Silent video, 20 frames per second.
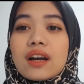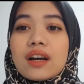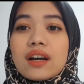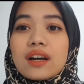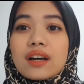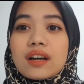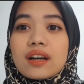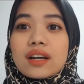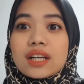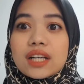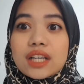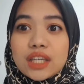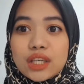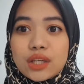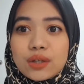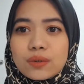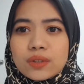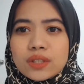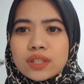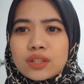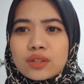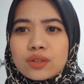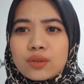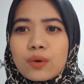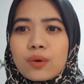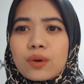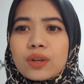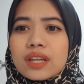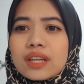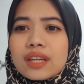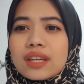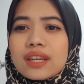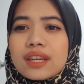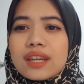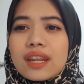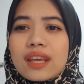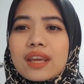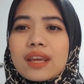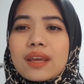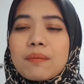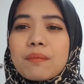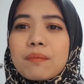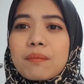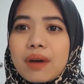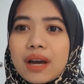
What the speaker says: accused. So they